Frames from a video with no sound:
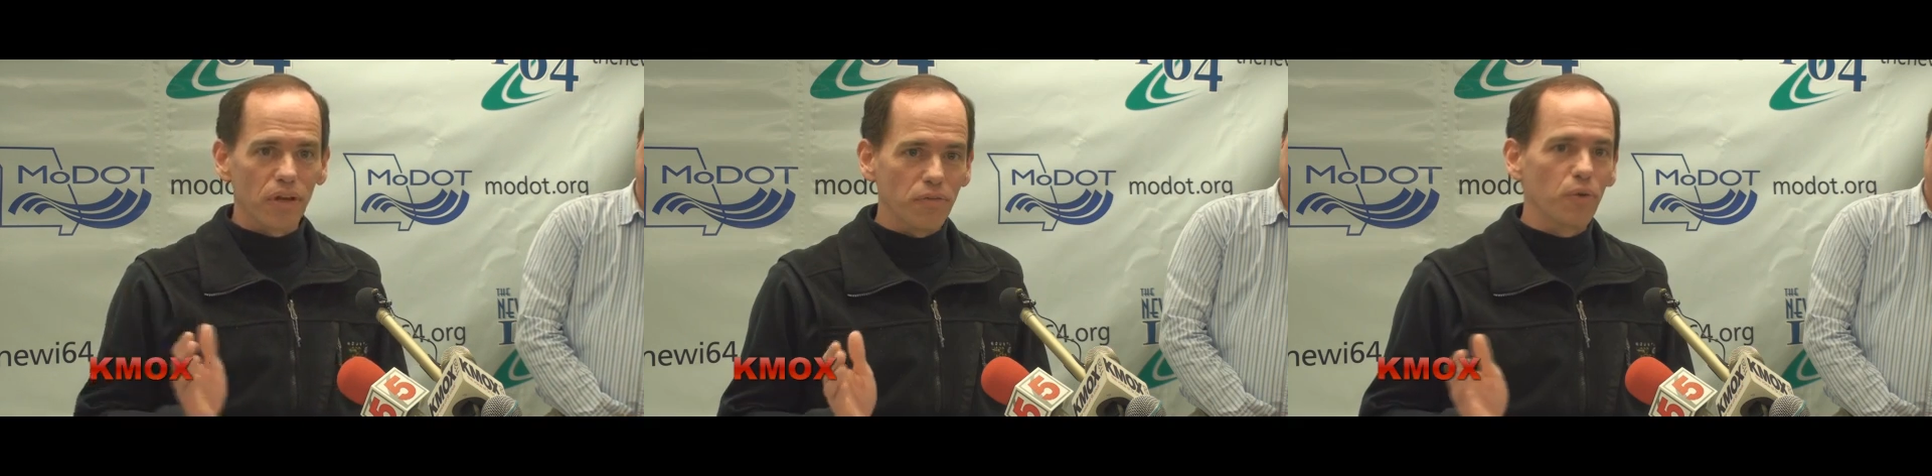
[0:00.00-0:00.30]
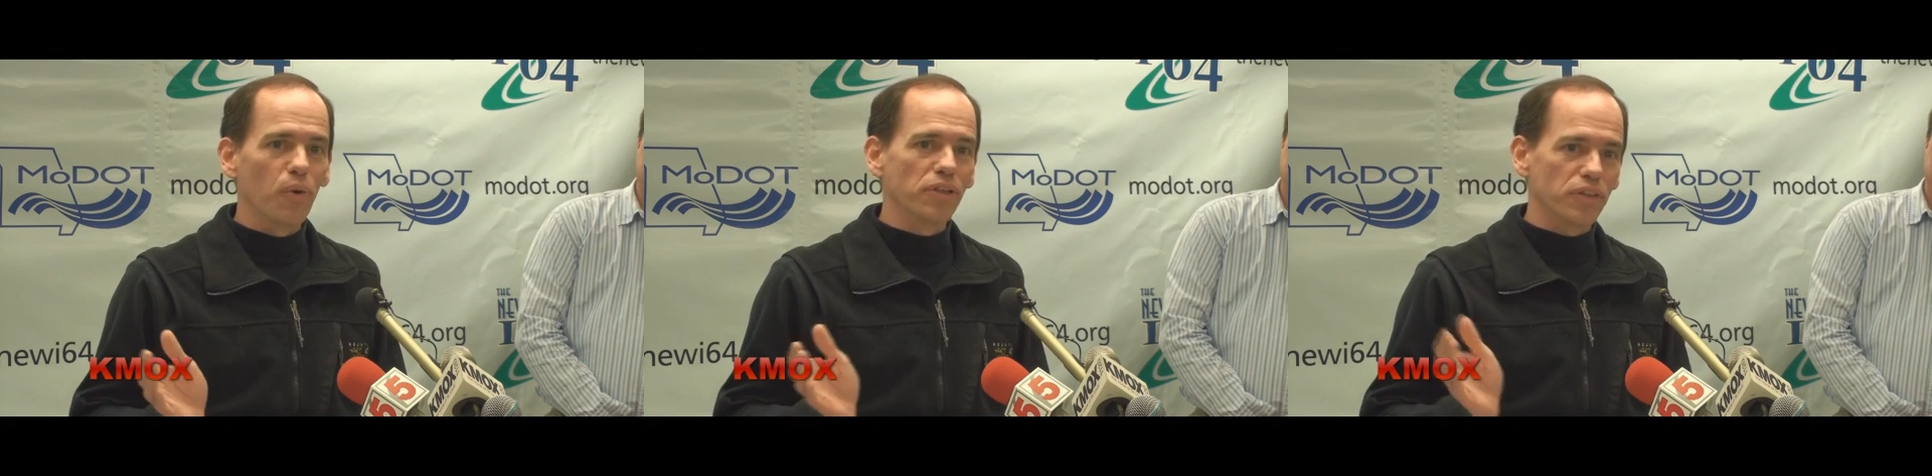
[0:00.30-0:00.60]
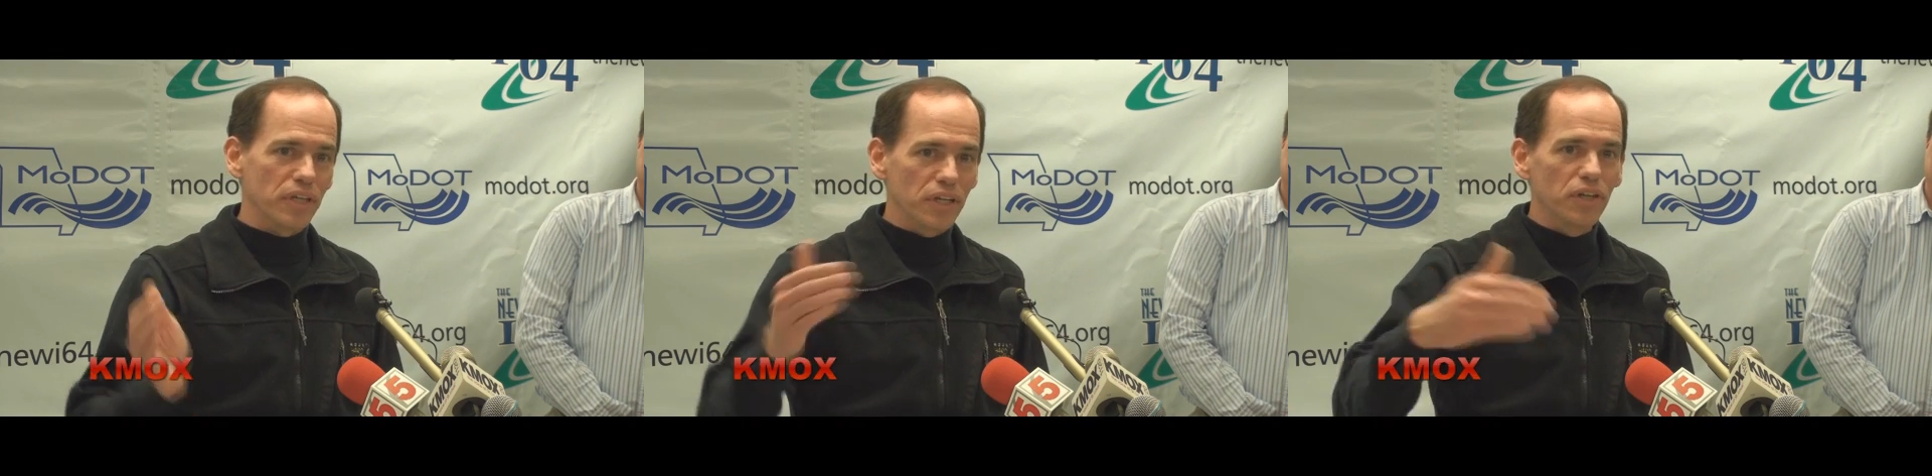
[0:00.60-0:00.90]
if you
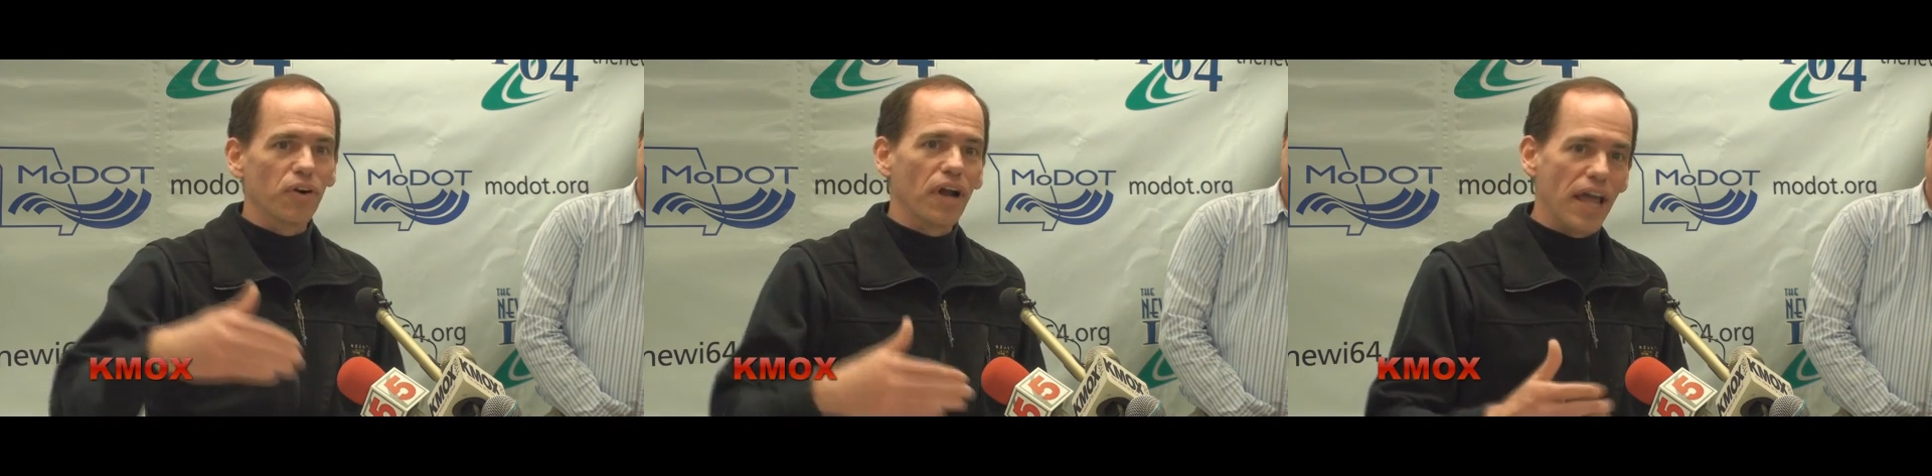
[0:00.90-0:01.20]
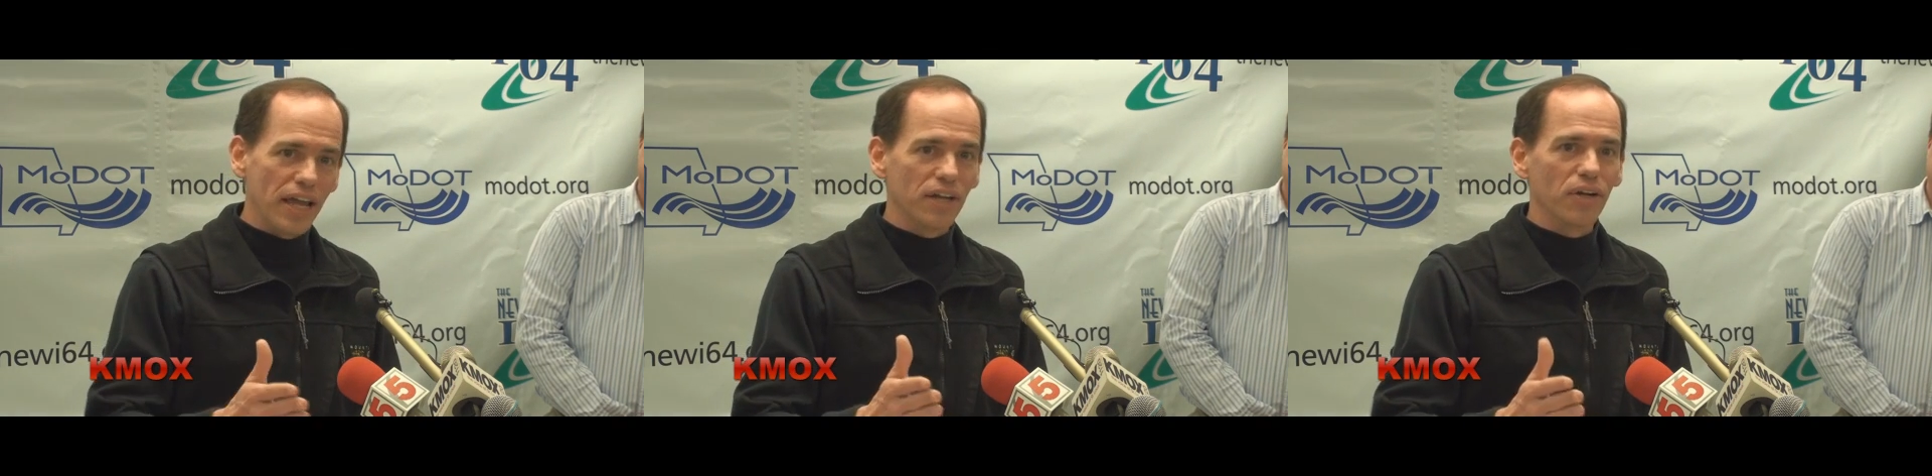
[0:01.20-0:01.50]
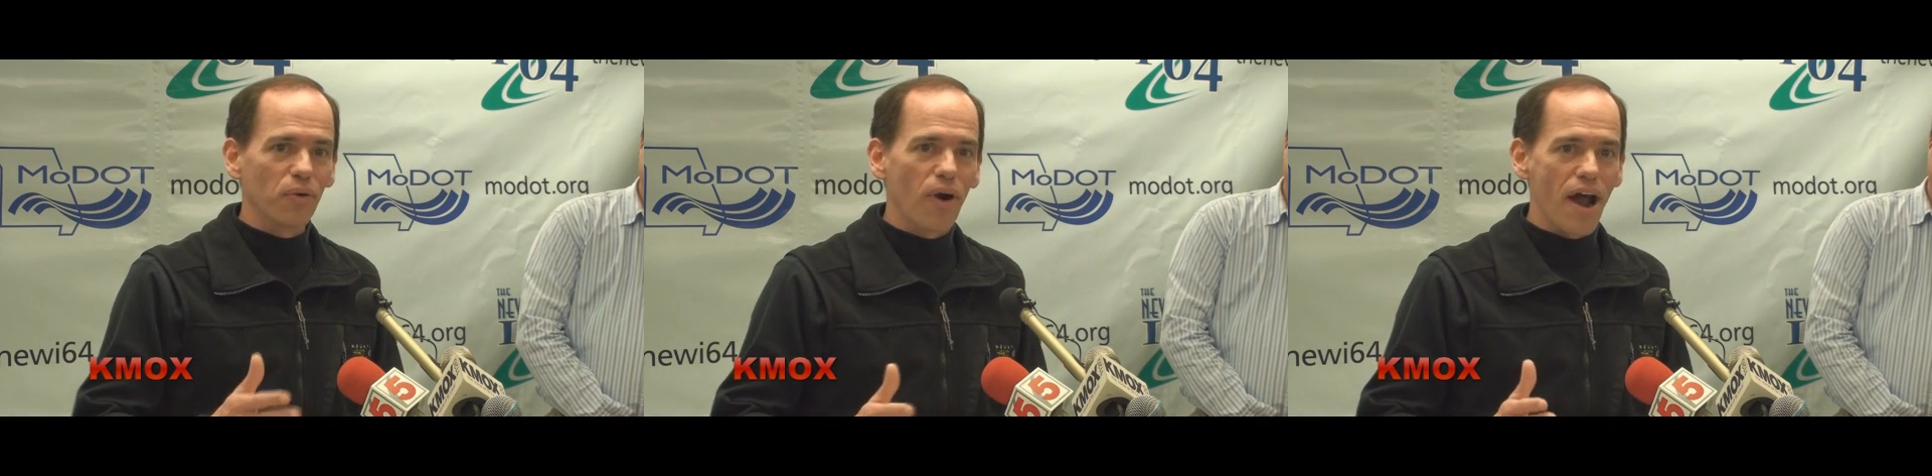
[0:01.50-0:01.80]
went the Eager to
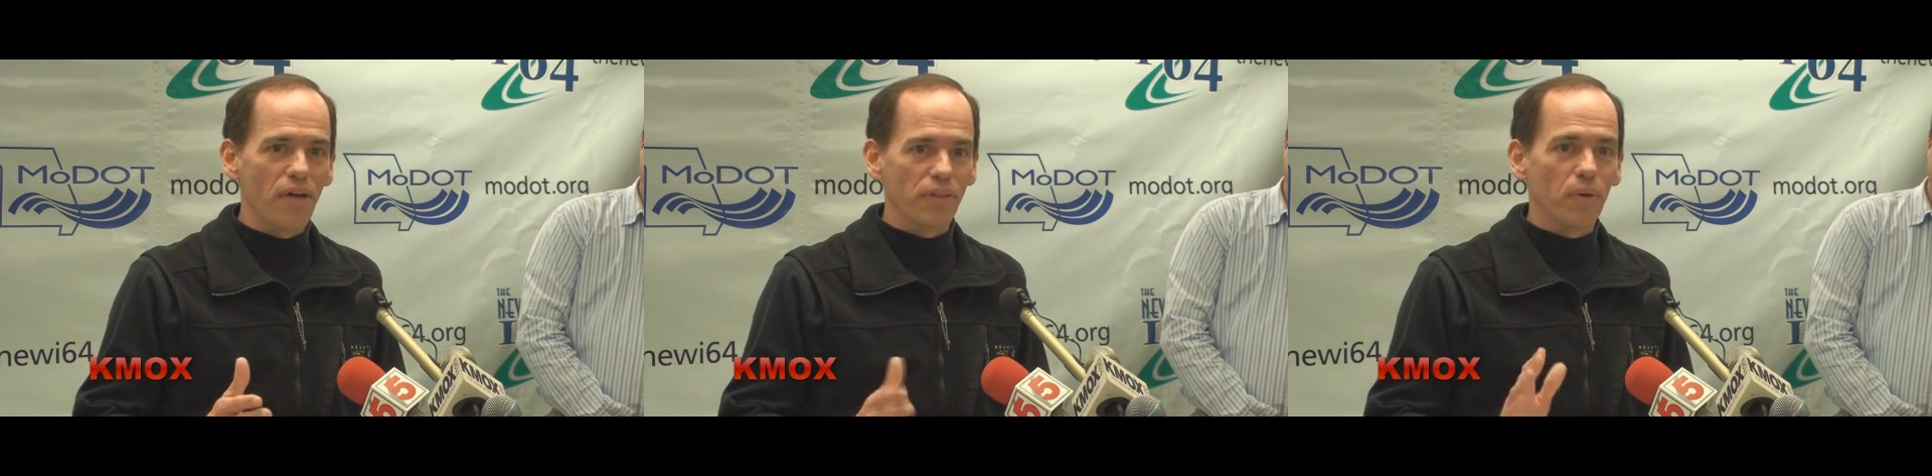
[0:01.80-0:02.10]
Hanley route,